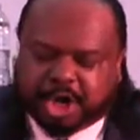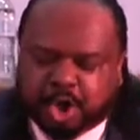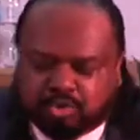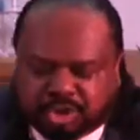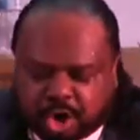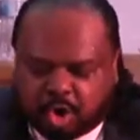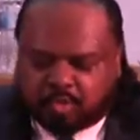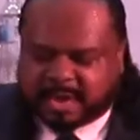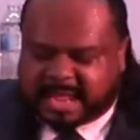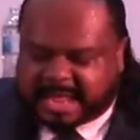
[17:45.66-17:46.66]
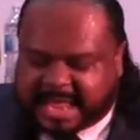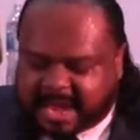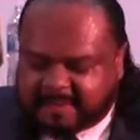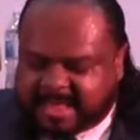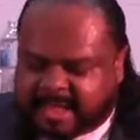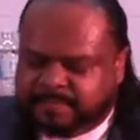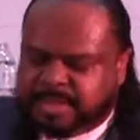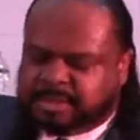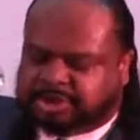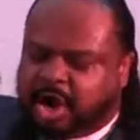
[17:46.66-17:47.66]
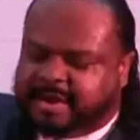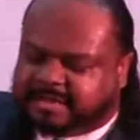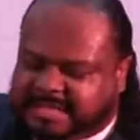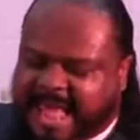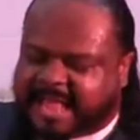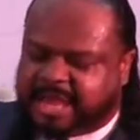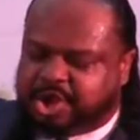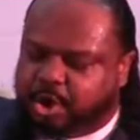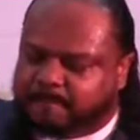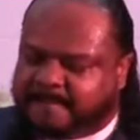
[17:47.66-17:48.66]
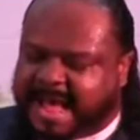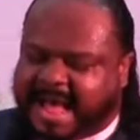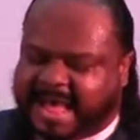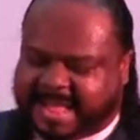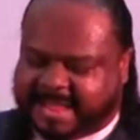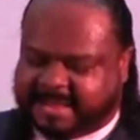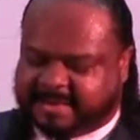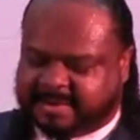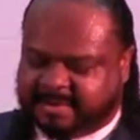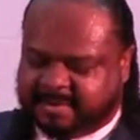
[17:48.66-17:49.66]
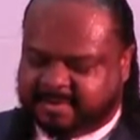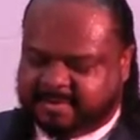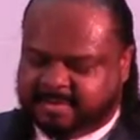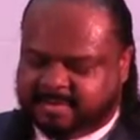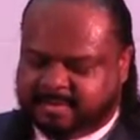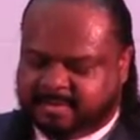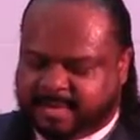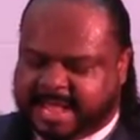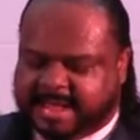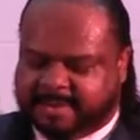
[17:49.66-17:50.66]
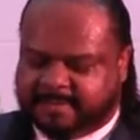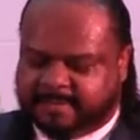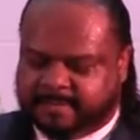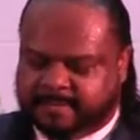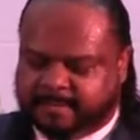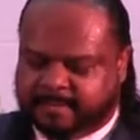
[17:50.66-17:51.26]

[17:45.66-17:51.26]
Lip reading: do you do when the enemy starts attacking your mind? Right?